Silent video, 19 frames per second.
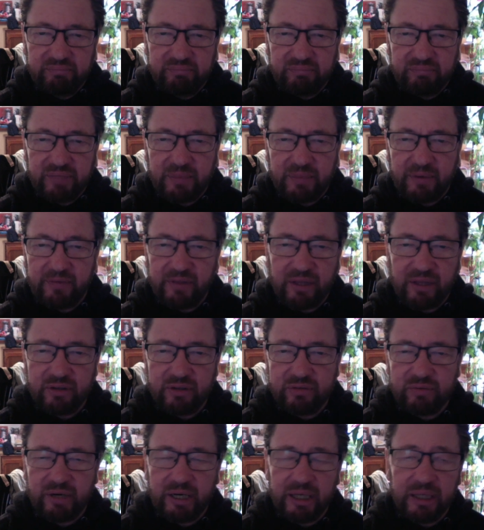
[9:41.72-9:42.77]
everything
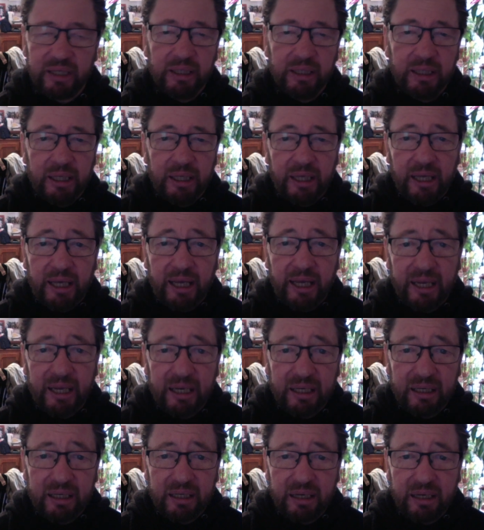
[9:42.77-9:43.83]
else running.
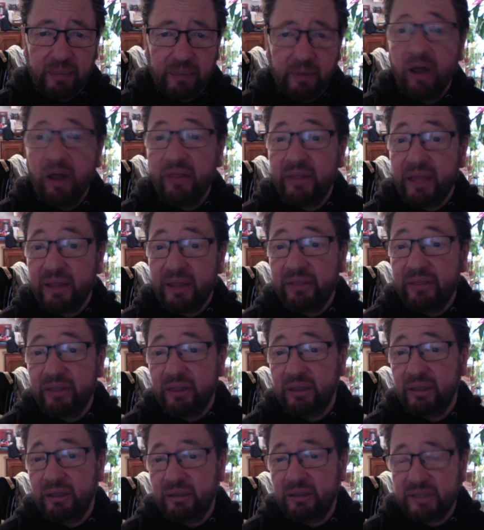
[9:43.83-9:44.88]
And the other thing
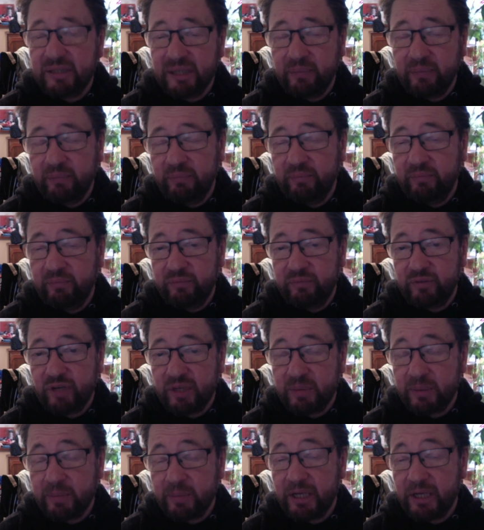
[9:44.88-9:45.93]
that
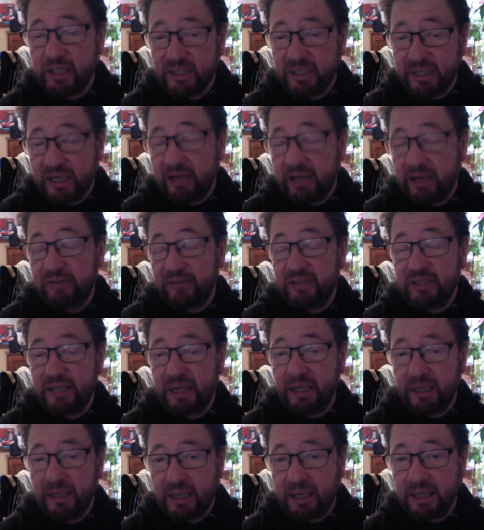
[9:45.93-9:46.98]
transplant patients now have to
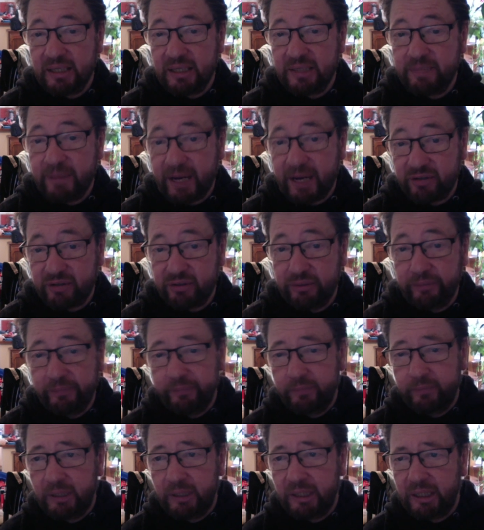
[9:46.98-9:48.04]
take is Bactrim.
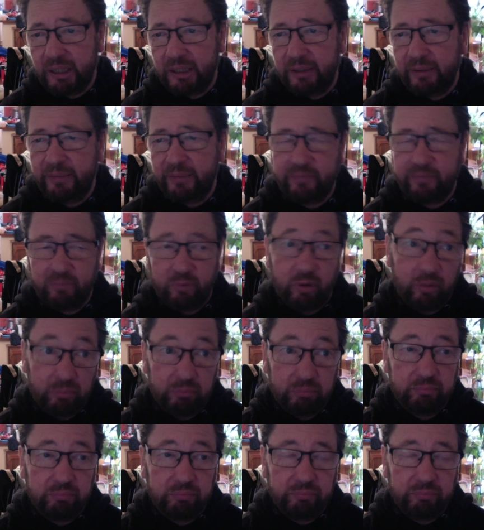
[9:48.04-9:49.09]
Well,
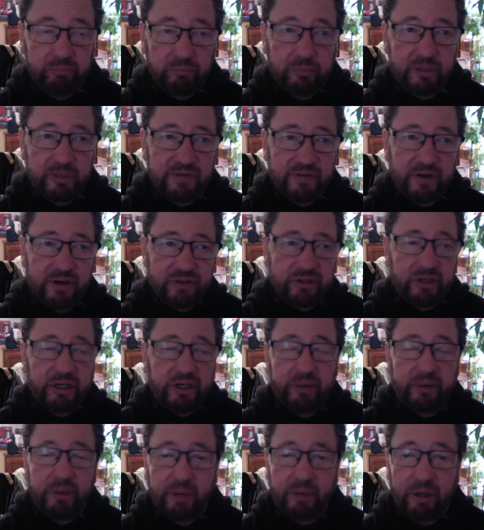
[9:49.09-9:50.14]
as far as I
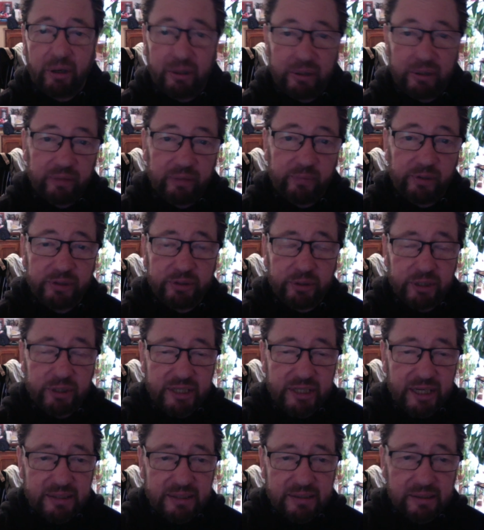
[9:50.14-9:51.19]
know, anyway, I know my daughter
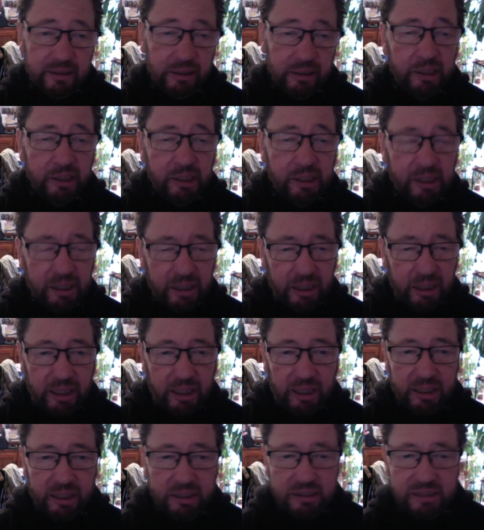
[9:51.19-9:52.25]
takes it,
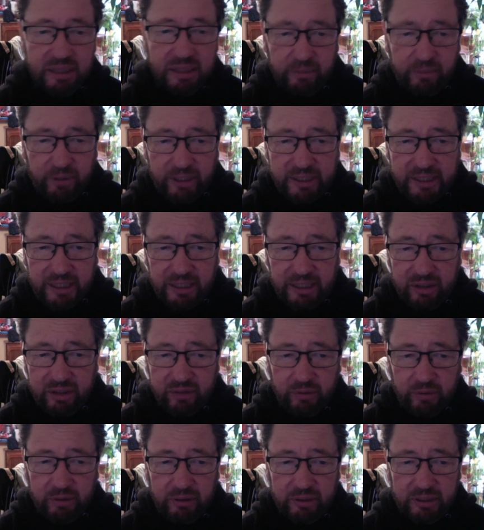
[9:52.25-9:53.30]
and I take it as
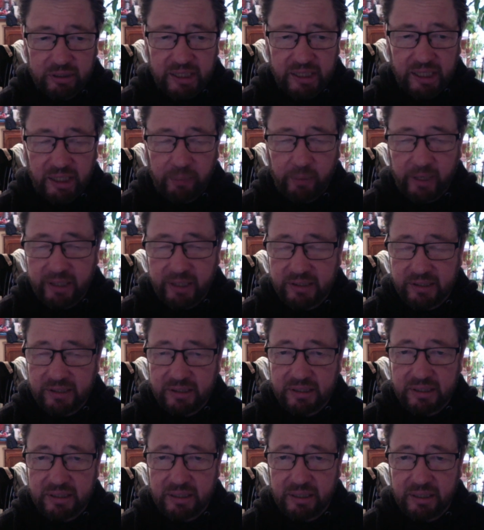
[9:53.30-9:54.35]
well on a daily
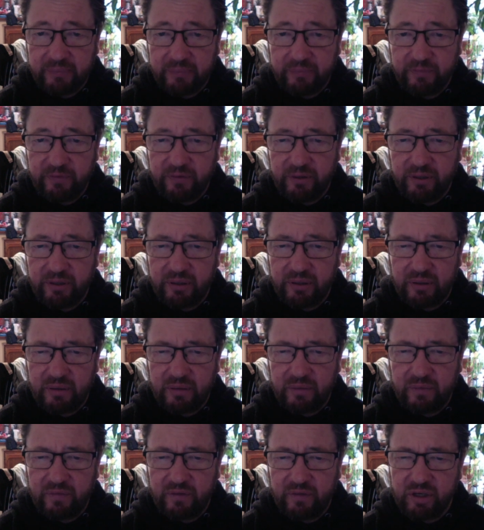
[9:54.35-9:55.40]
basis for the
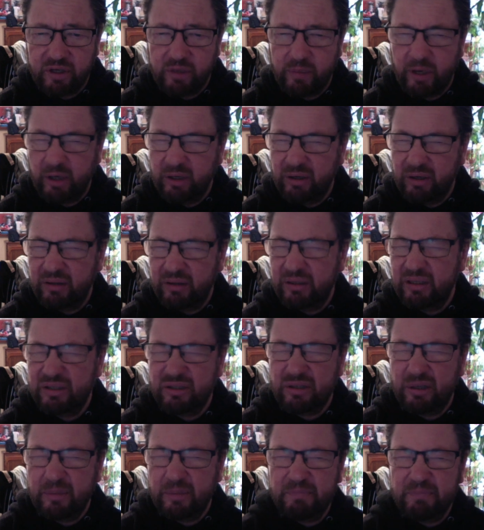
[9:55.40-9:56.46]
pneumonia. I think it's type